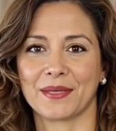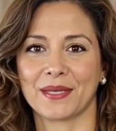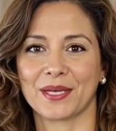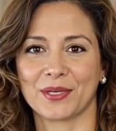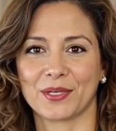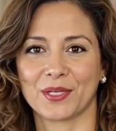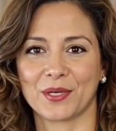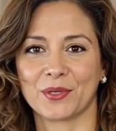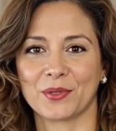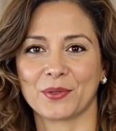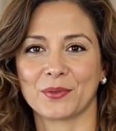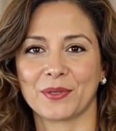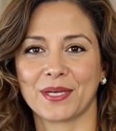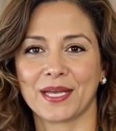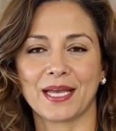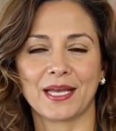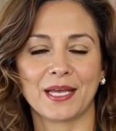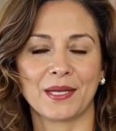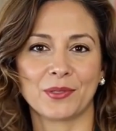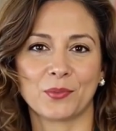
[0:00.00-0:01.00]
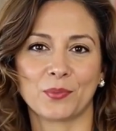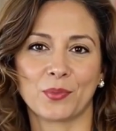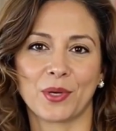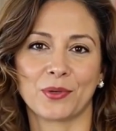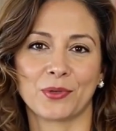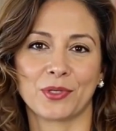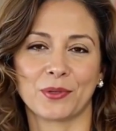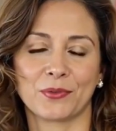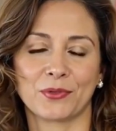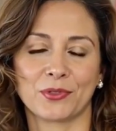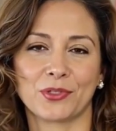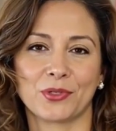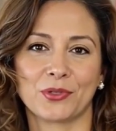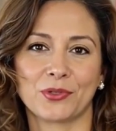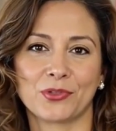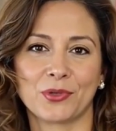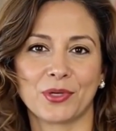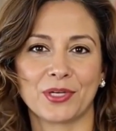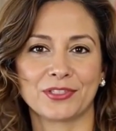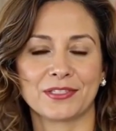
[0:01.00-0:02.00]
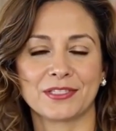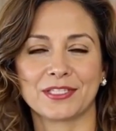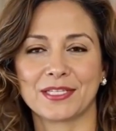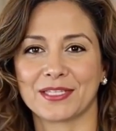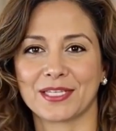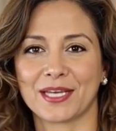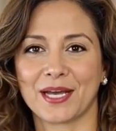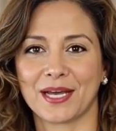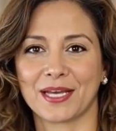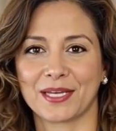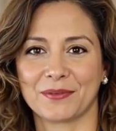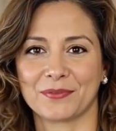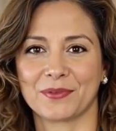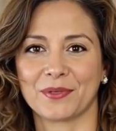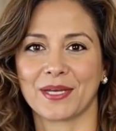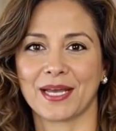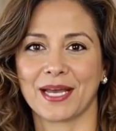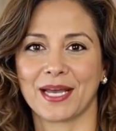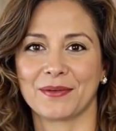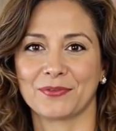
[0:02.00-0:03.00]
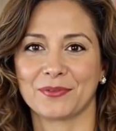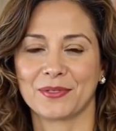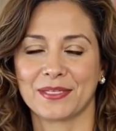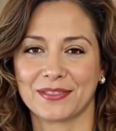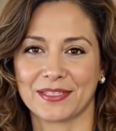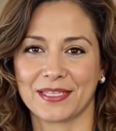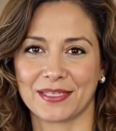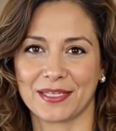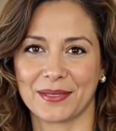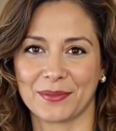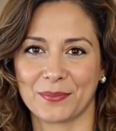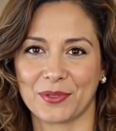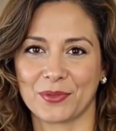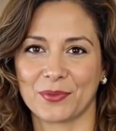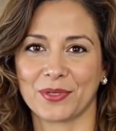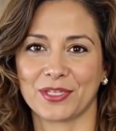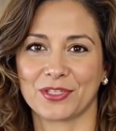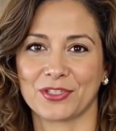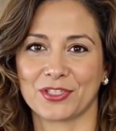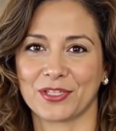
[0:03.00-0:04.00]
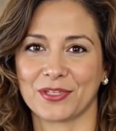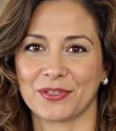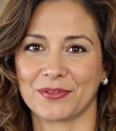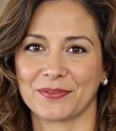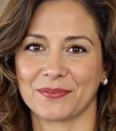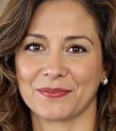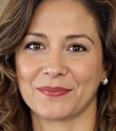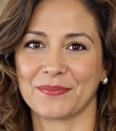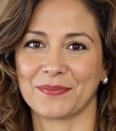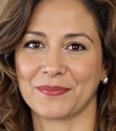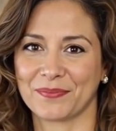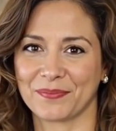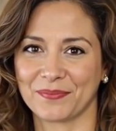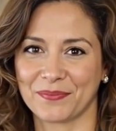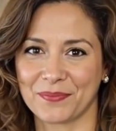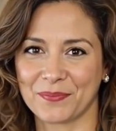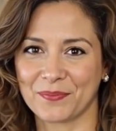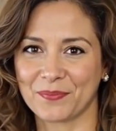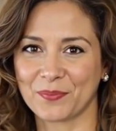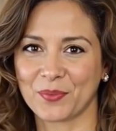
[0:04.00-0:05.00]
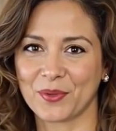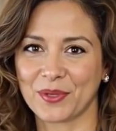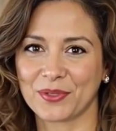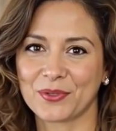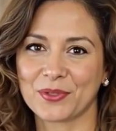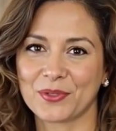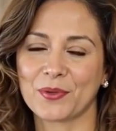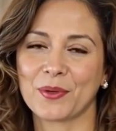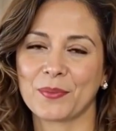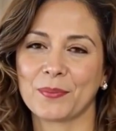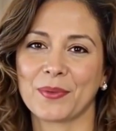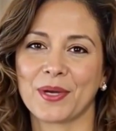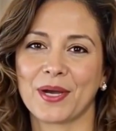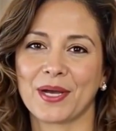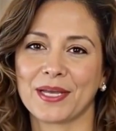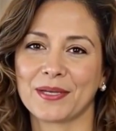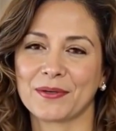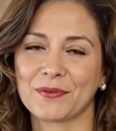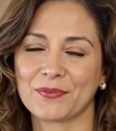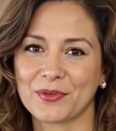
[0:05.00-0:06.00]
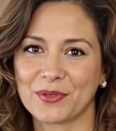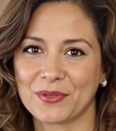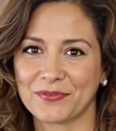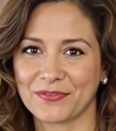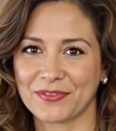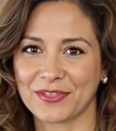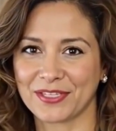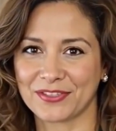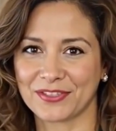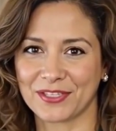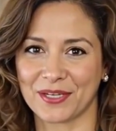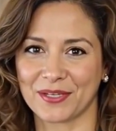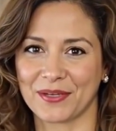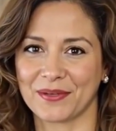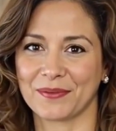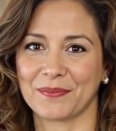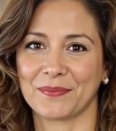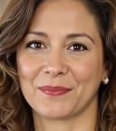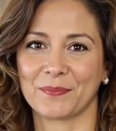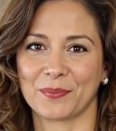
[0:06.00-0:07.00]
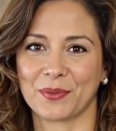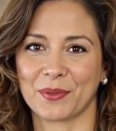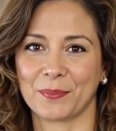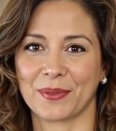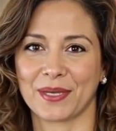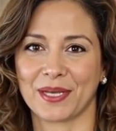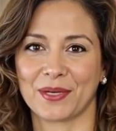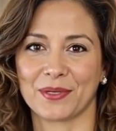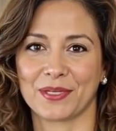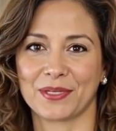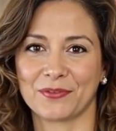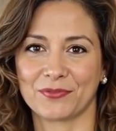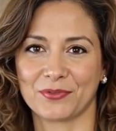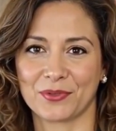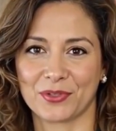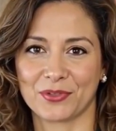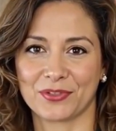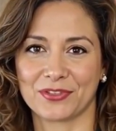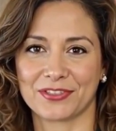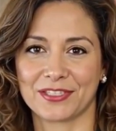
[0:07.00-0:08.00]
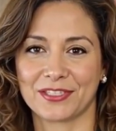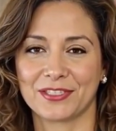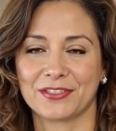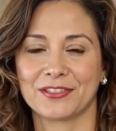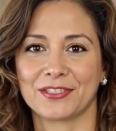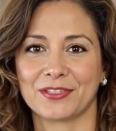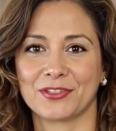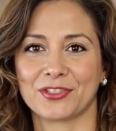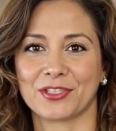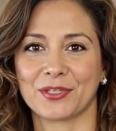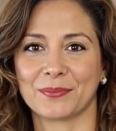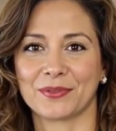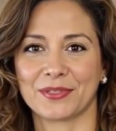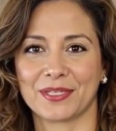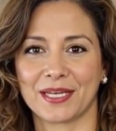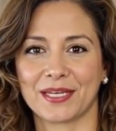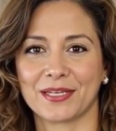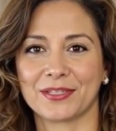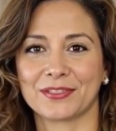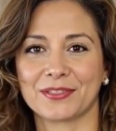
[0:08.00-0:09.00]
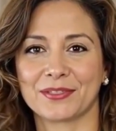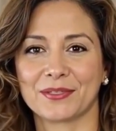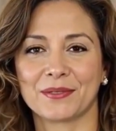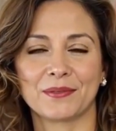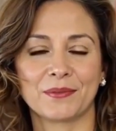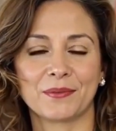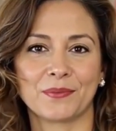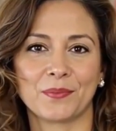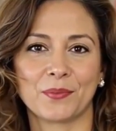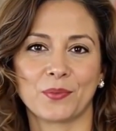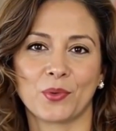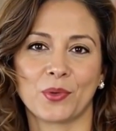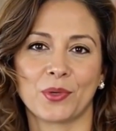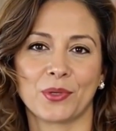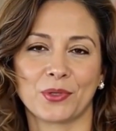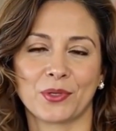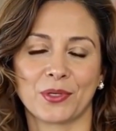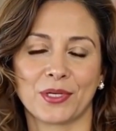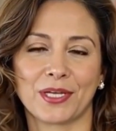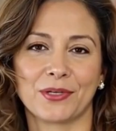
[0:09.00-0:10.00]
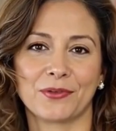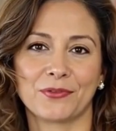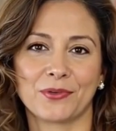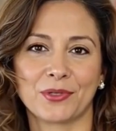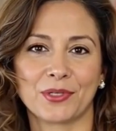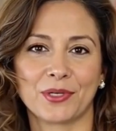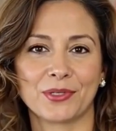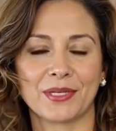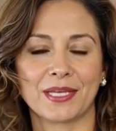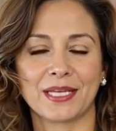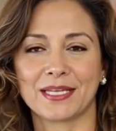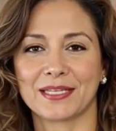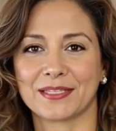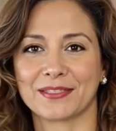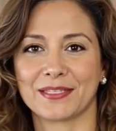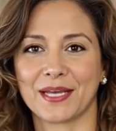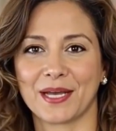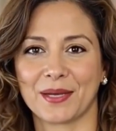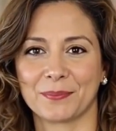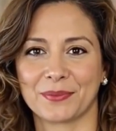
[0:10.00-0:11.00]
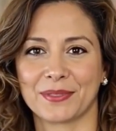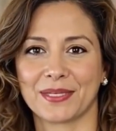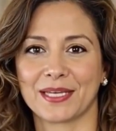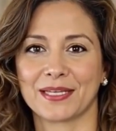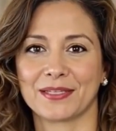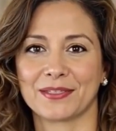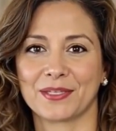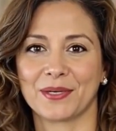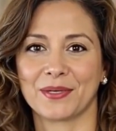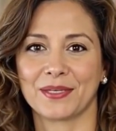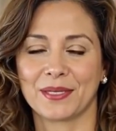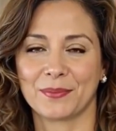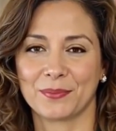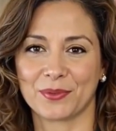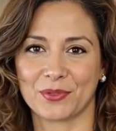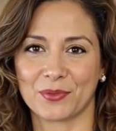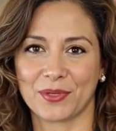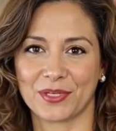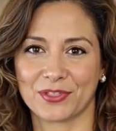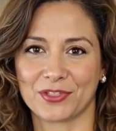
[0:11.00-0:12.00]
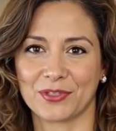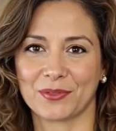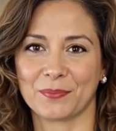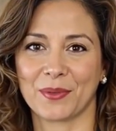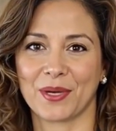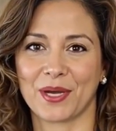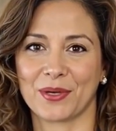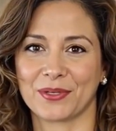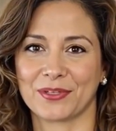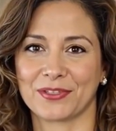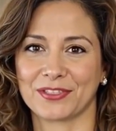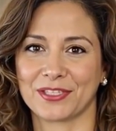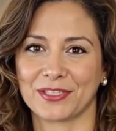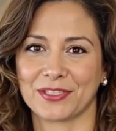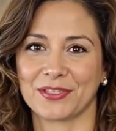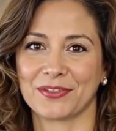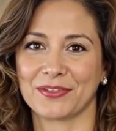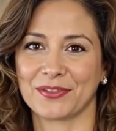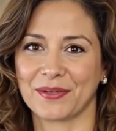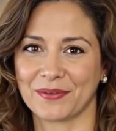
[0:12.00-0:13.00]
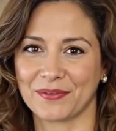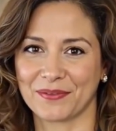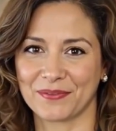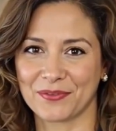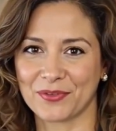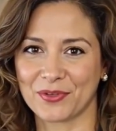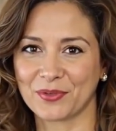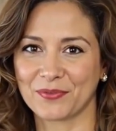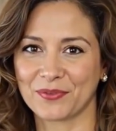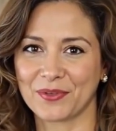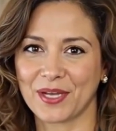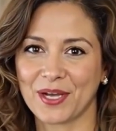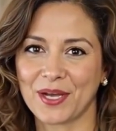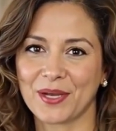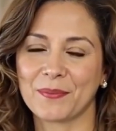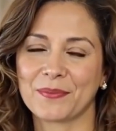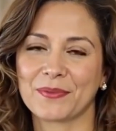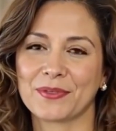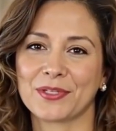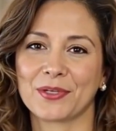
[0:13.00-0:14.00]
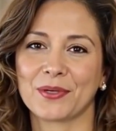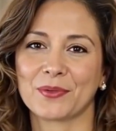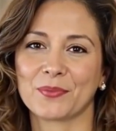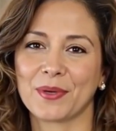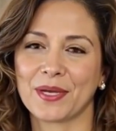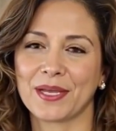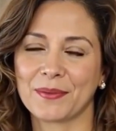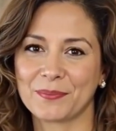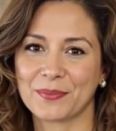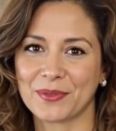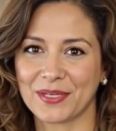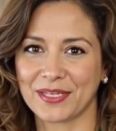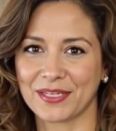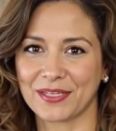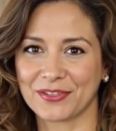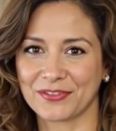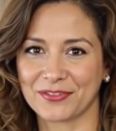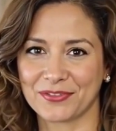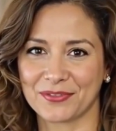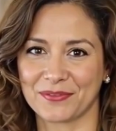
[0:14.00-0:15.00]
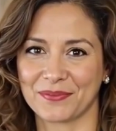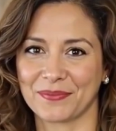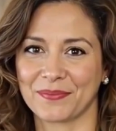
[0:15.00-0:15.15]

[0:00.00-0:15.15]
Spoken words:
Hello, and welcome to your trusted guide for everything immigration. Whether you're applying for a visa, preparing for your citizenship test, or looking for the latest updates on immigration policies, you've come to the right place.